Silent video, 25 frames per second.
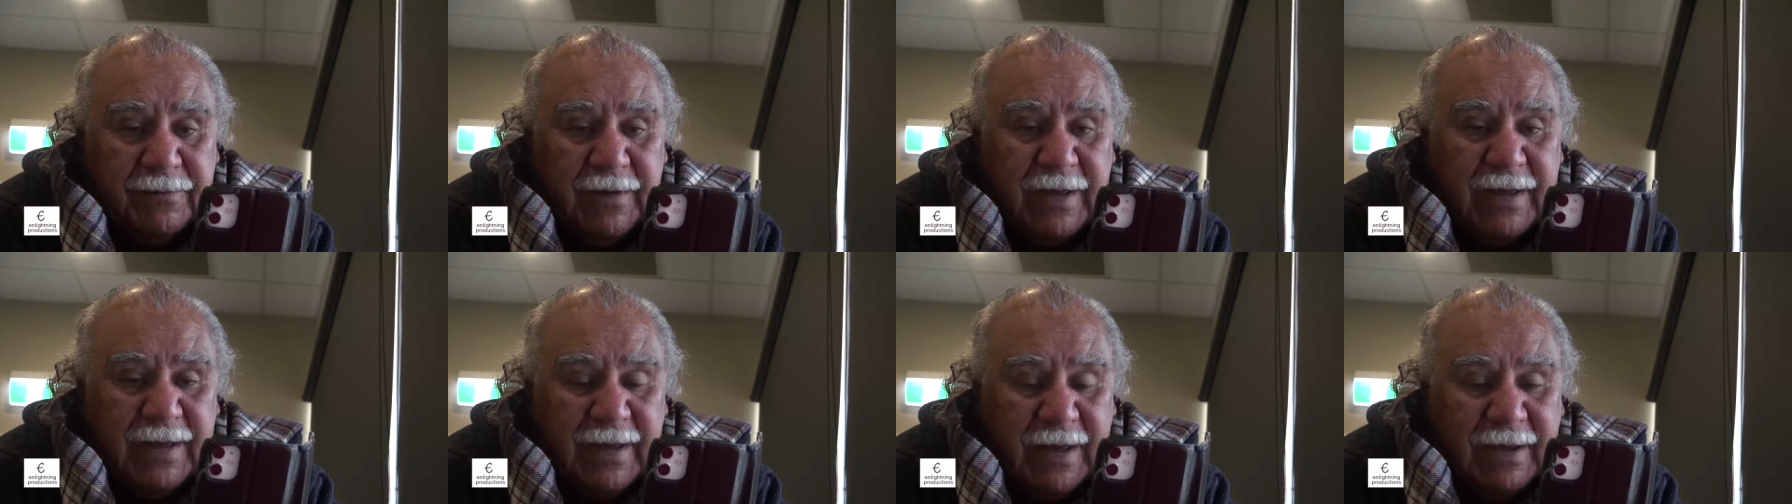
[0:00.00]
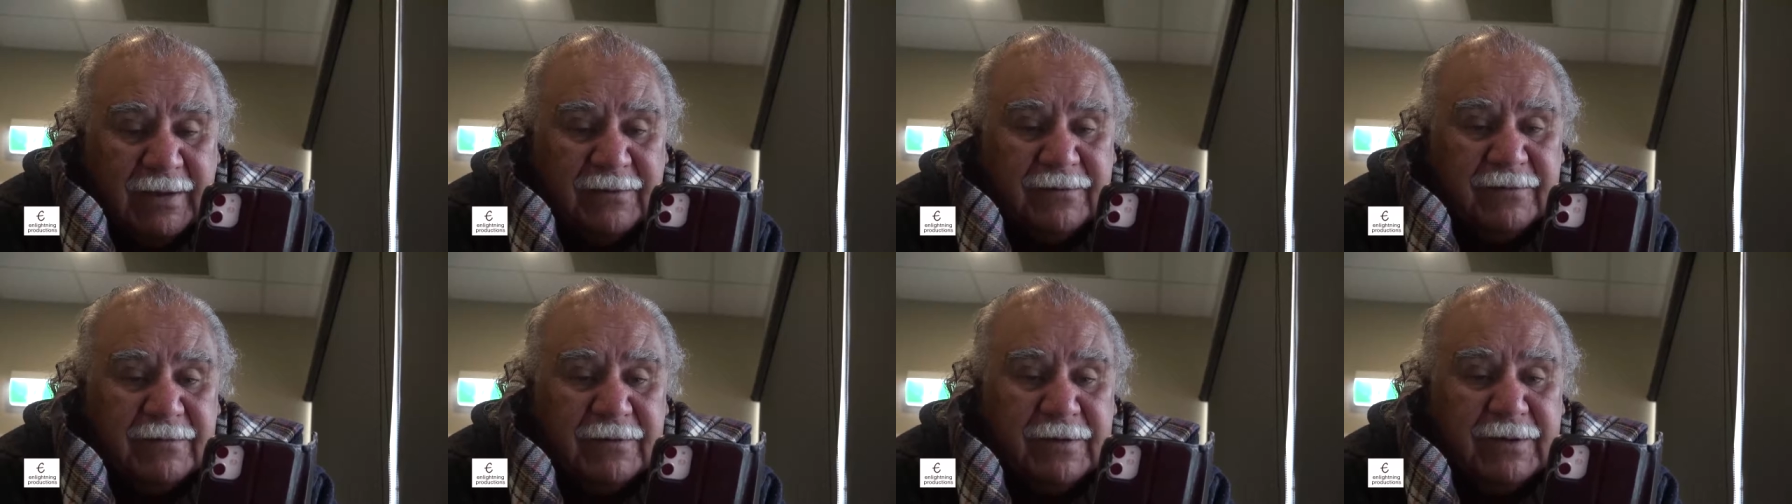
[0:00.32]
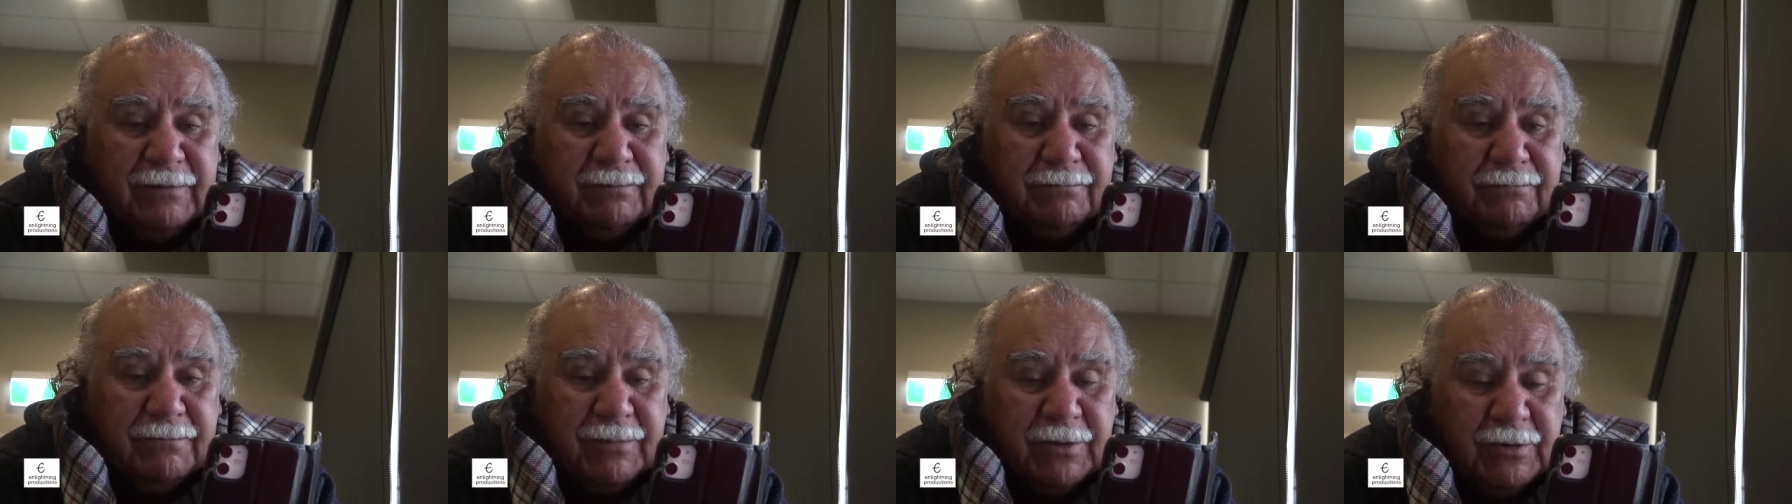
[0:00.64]
they
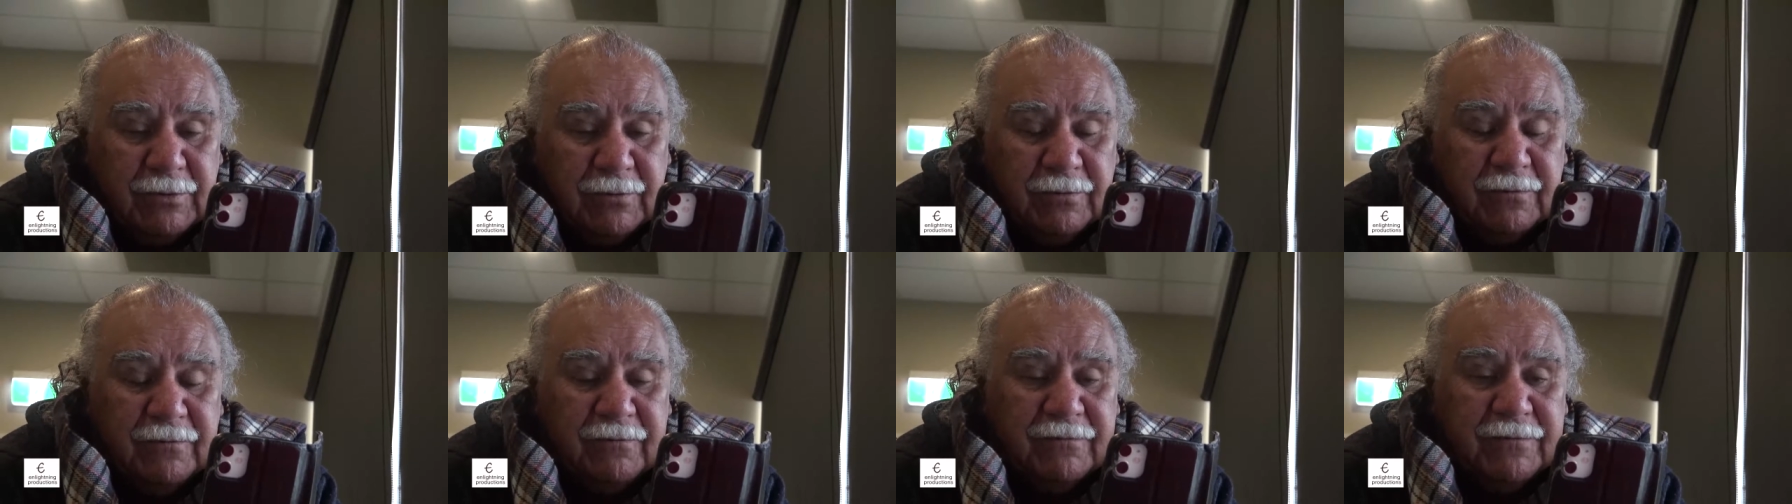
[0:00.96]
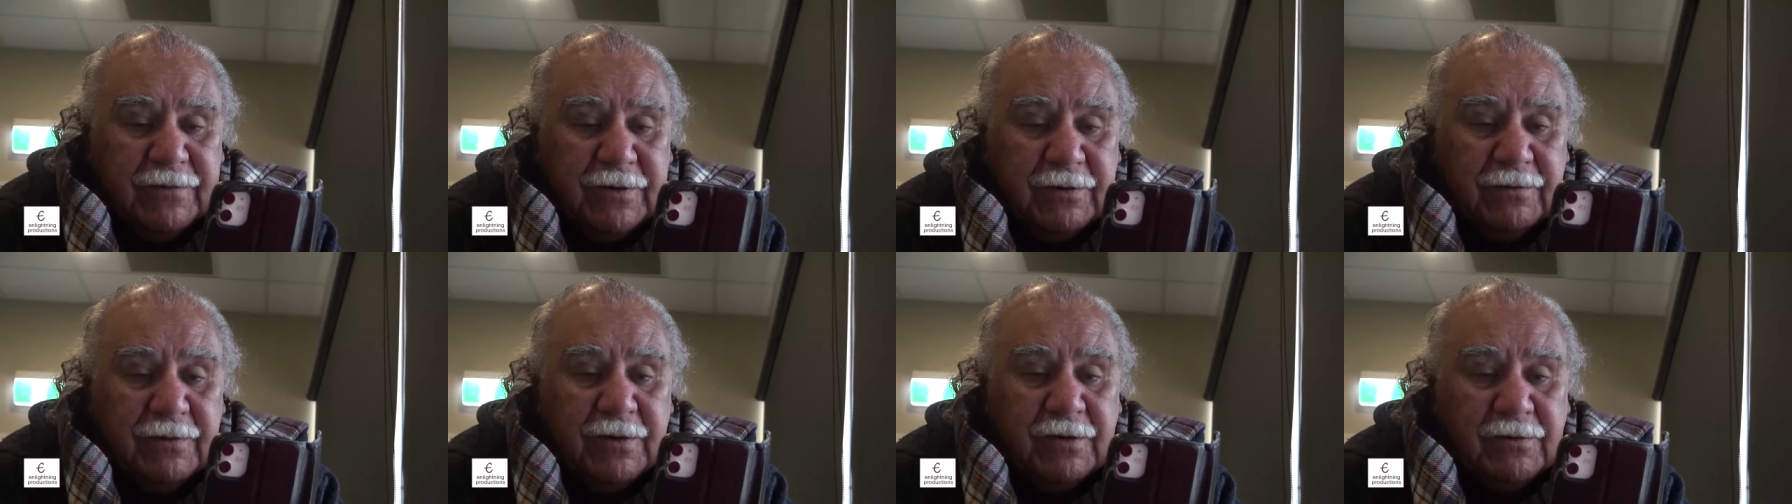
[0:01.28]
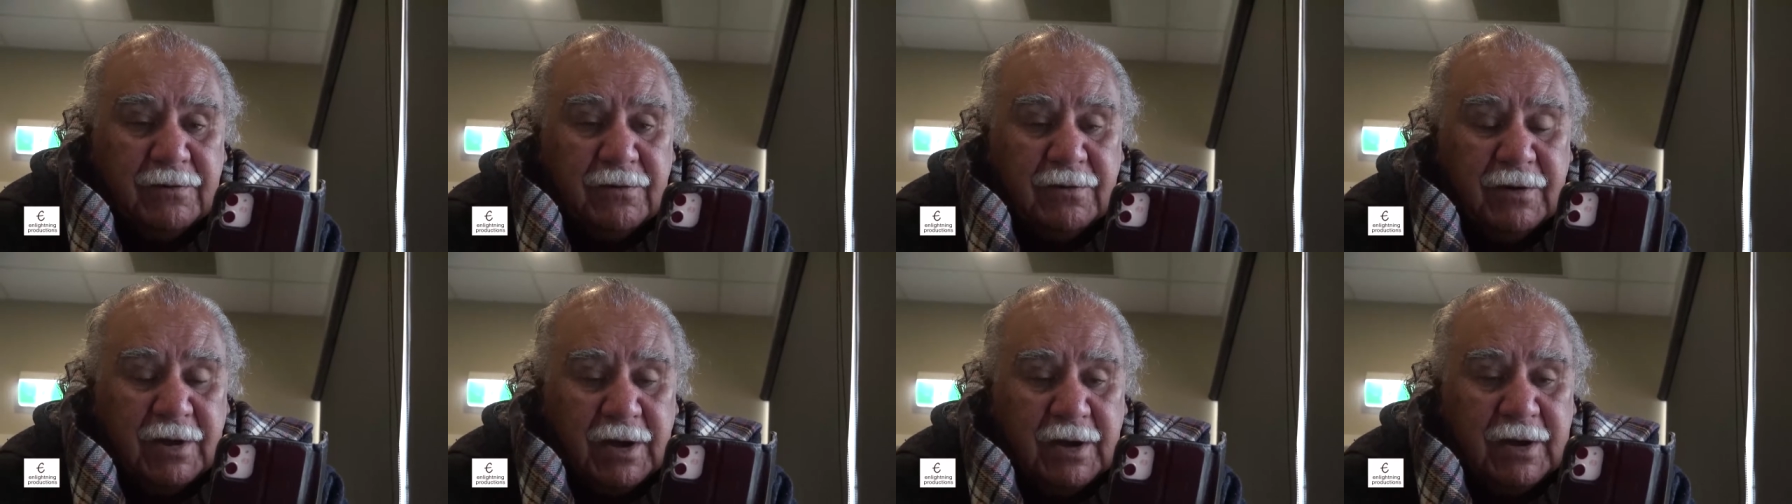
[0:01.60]
actually moved their
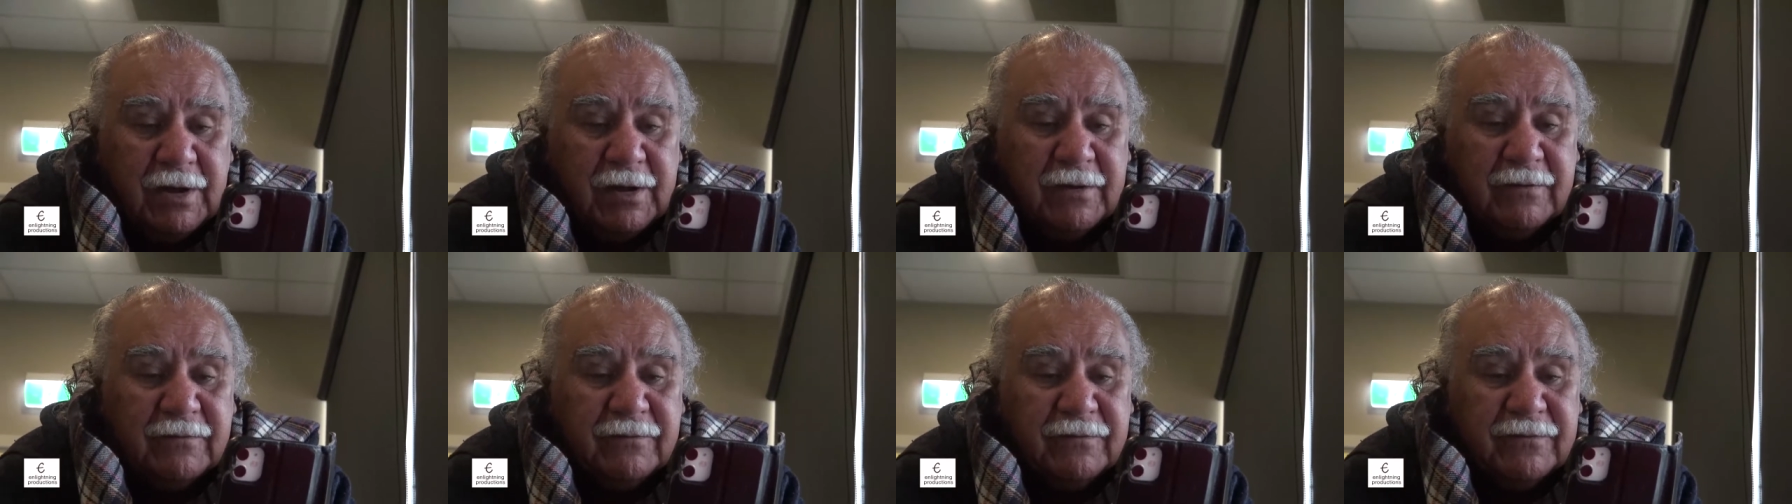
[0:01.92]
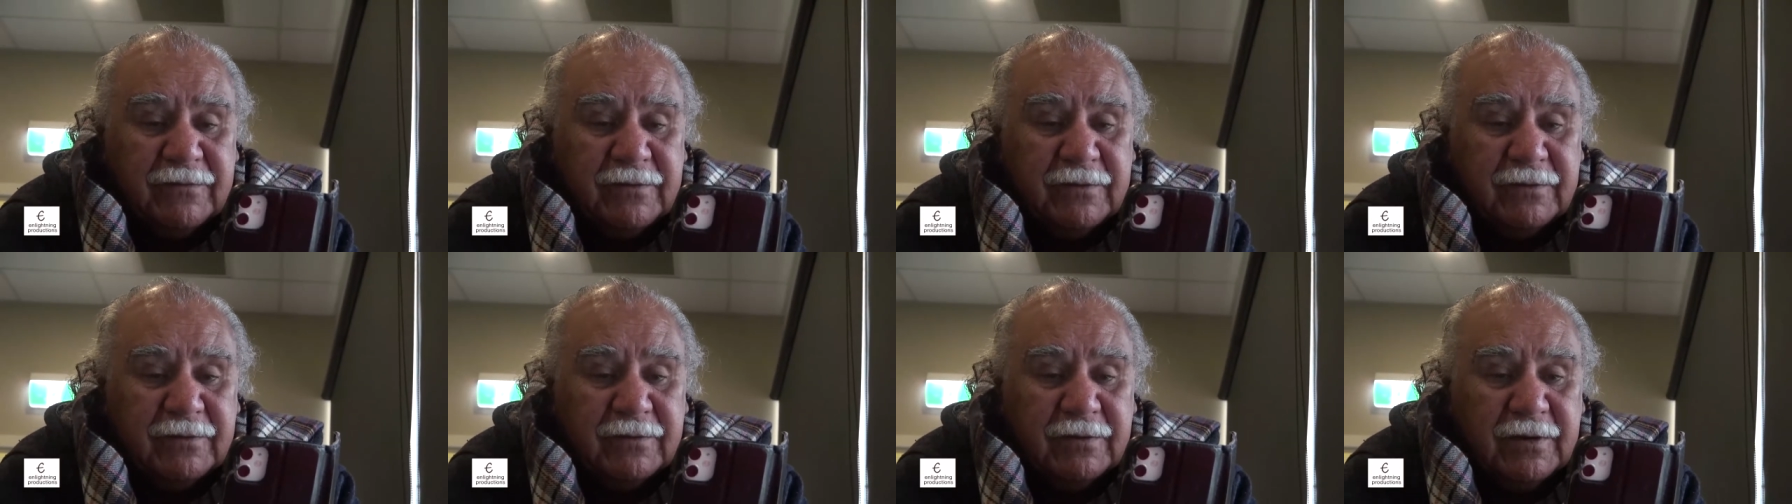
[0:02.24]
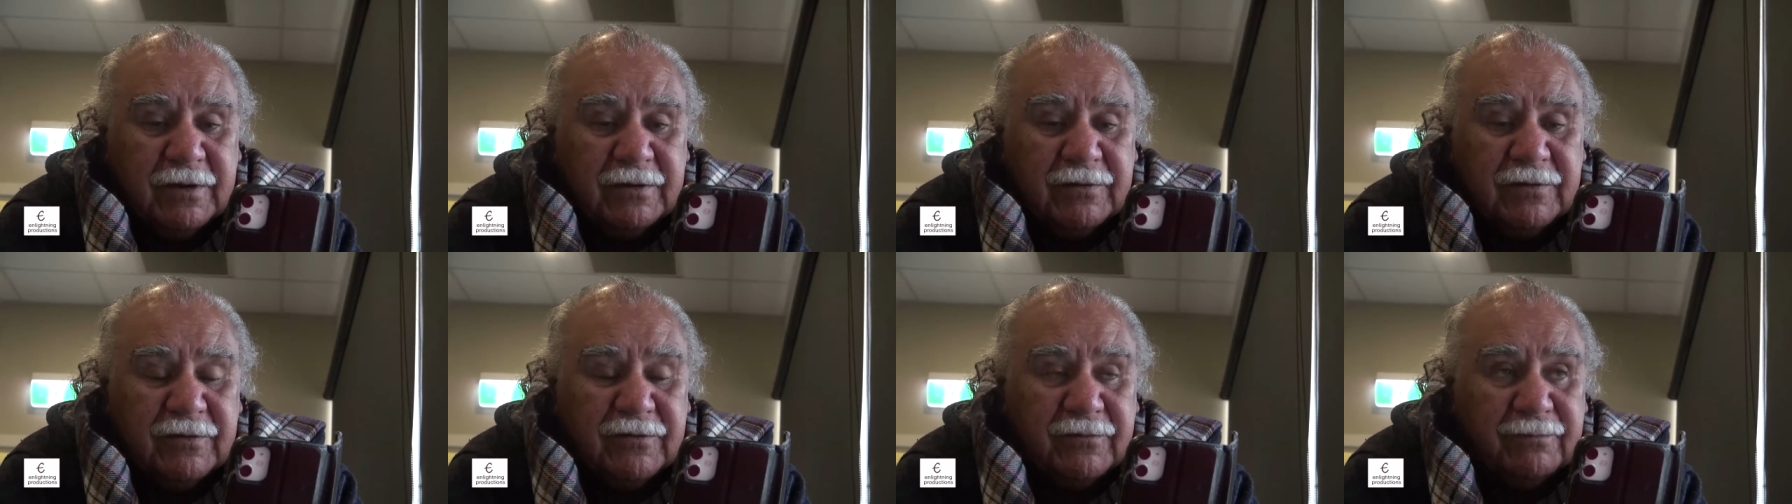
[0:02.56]
whole lives and,
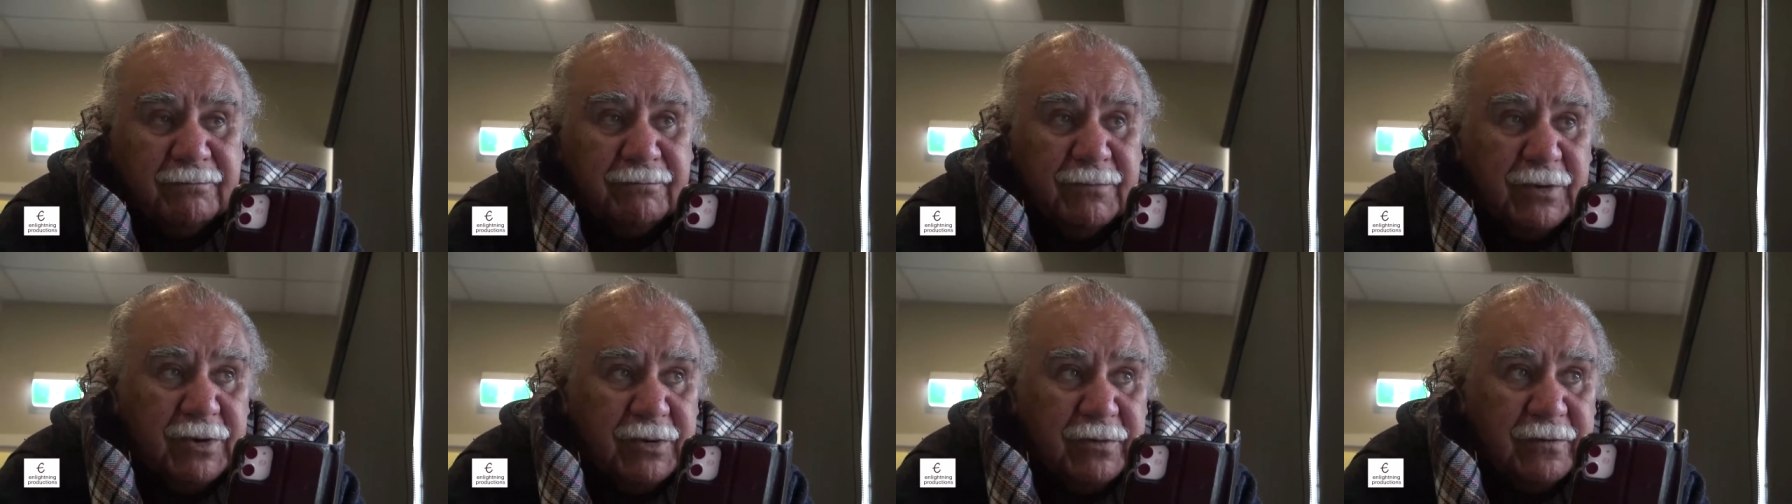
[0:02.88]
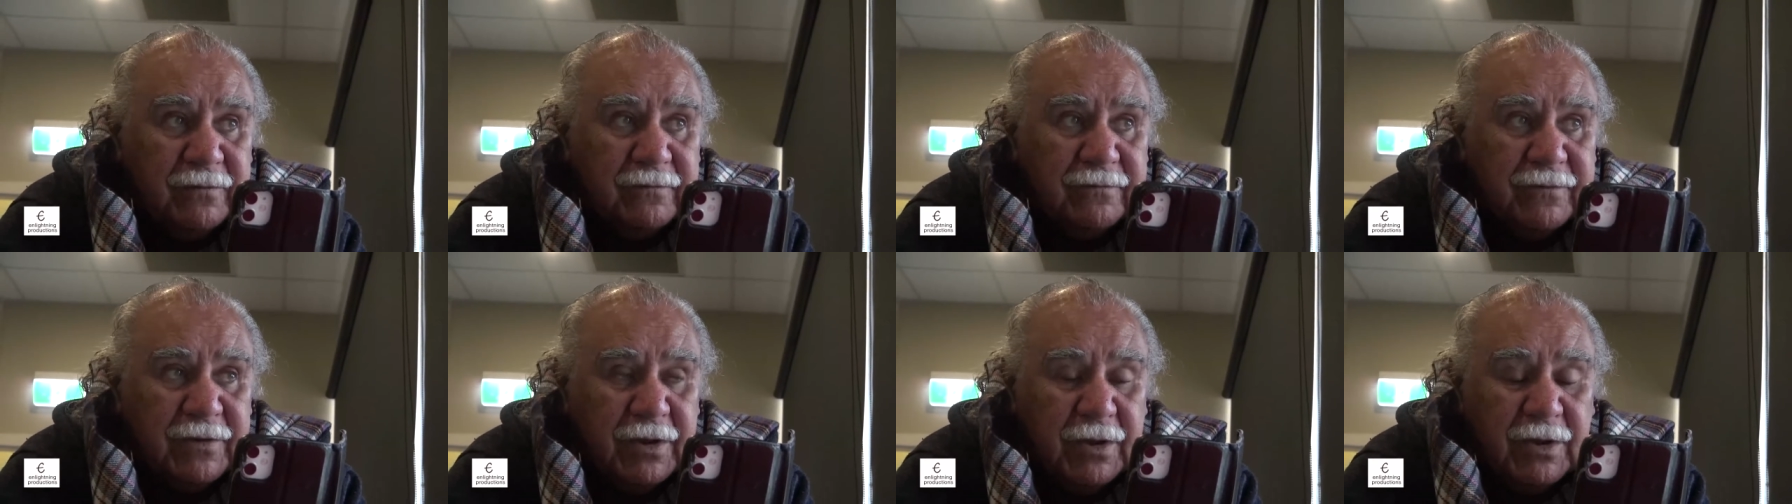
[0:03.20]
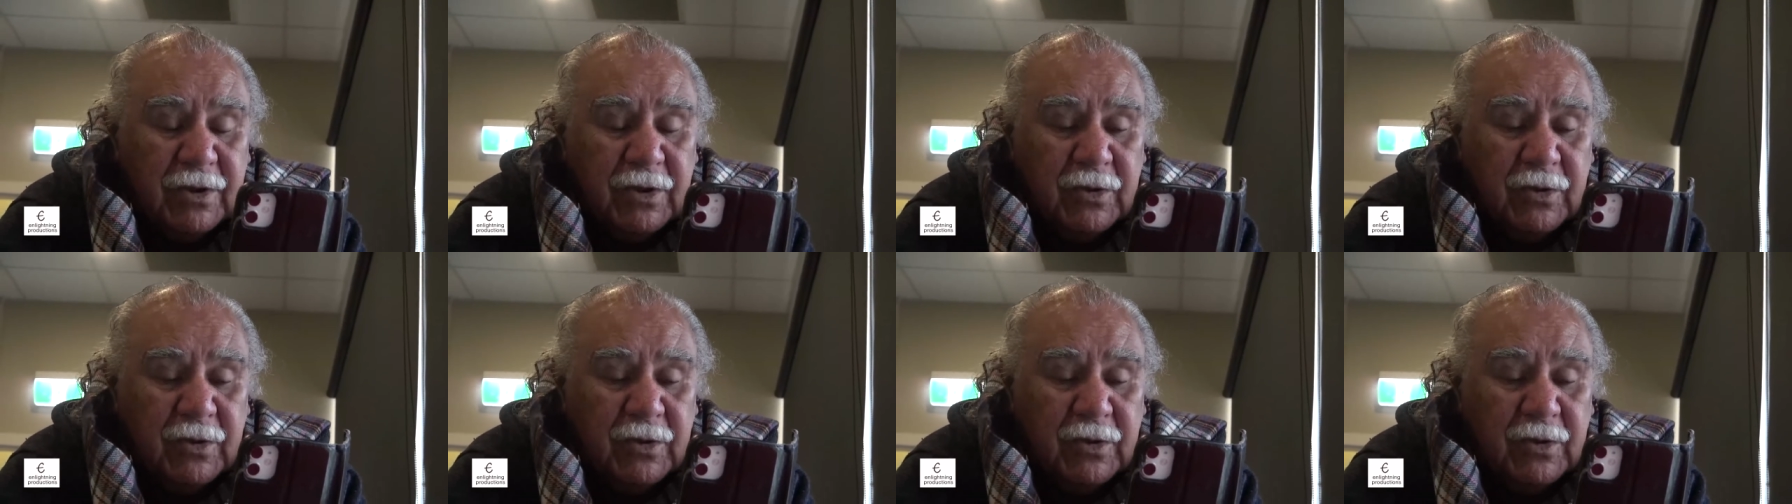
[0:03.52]
and just moved.